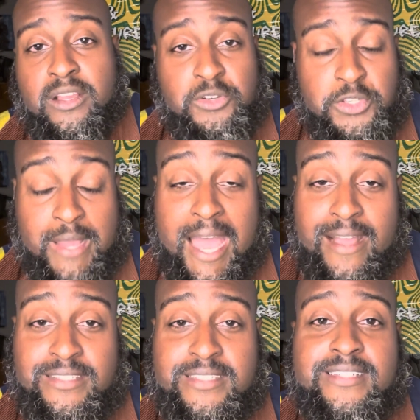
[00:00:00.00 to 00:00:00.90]
who you
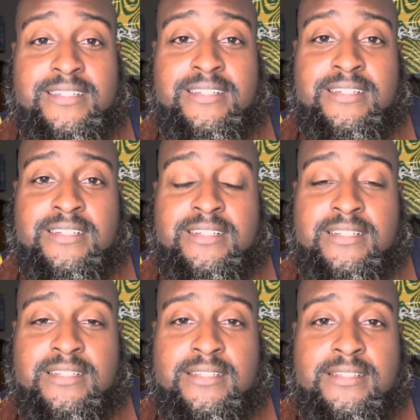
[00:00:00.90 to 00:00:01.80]
ask.
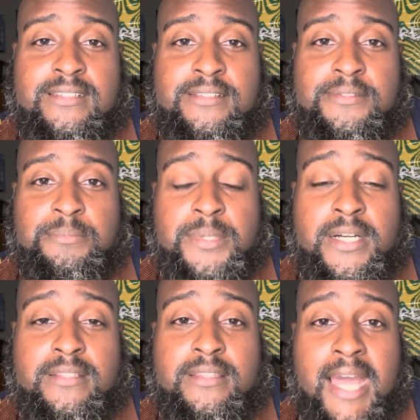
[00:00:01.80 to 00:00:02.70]

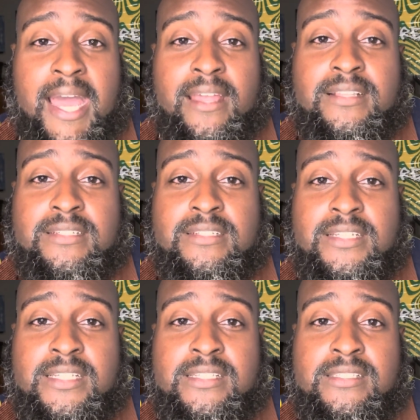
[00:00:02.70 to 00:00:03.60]
But that
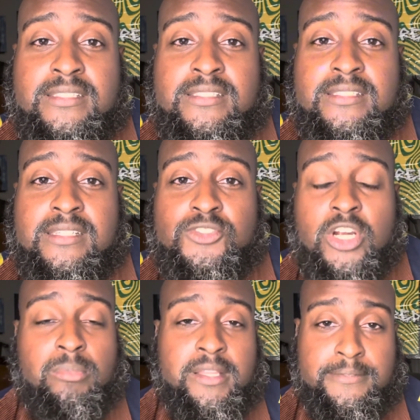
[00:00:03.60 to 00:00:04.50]
is
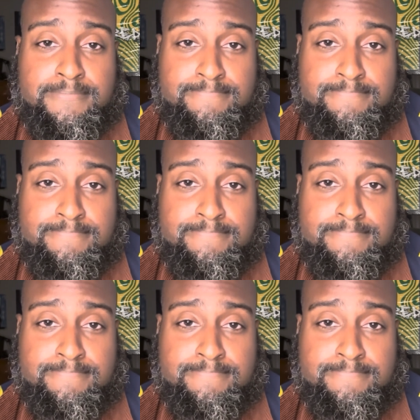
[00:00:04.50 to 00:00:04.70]
troubling,